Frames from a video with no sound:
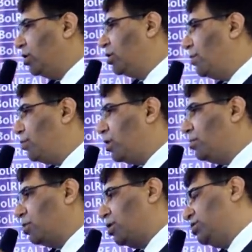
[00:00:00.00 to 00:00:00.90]

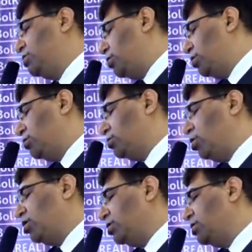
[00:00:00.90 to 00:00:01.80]
Indrapuram,
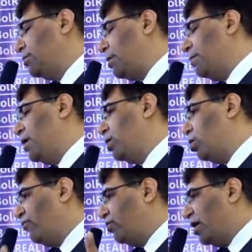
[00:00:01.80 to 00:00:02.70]
Crossings Republic,
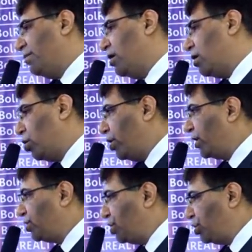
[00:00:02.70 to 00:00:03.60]
or for that matter, Noida
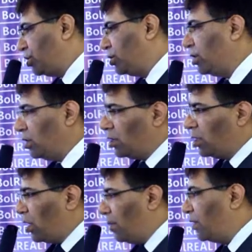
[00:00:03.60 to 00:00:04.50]
Extension,
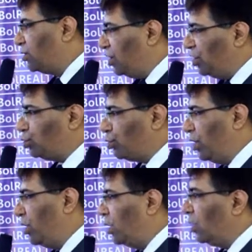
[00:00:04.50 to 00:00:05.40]
amongst these
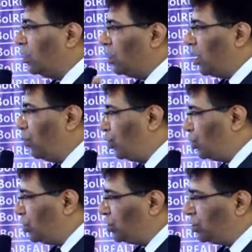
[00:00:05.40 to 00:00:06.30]
three, which
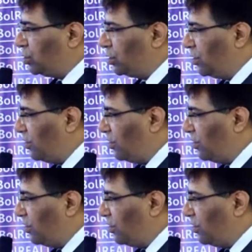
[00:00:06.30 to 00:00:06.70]
is